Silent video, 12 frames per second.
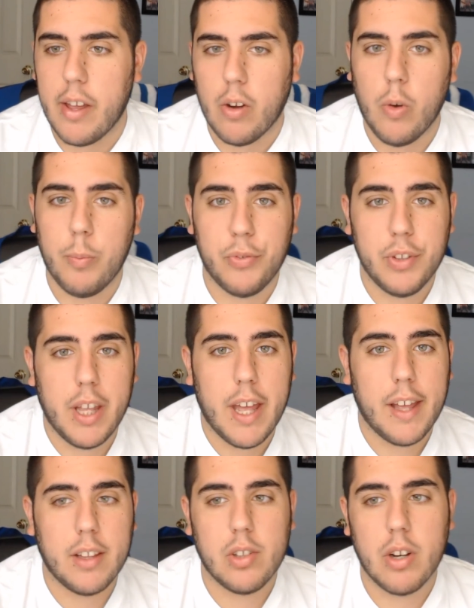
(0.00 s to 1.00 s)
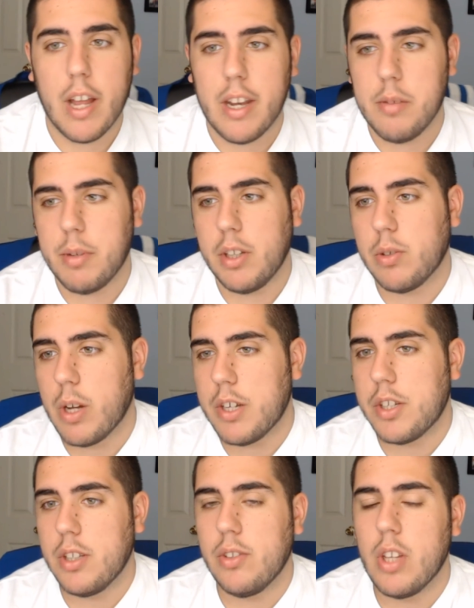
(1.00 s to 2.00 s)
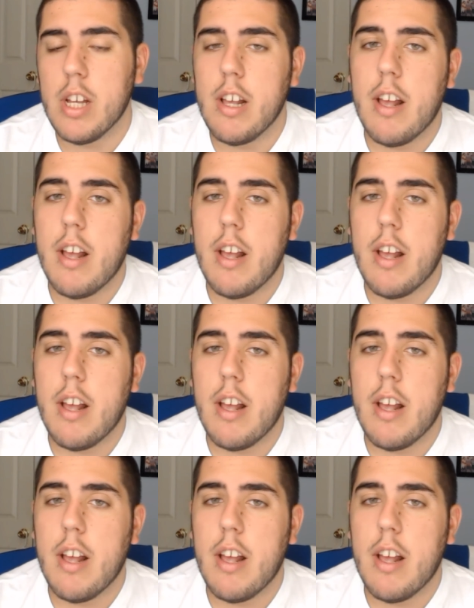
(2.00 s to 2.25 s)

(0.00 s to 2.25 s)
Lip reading: hopefully answer anybody's questions.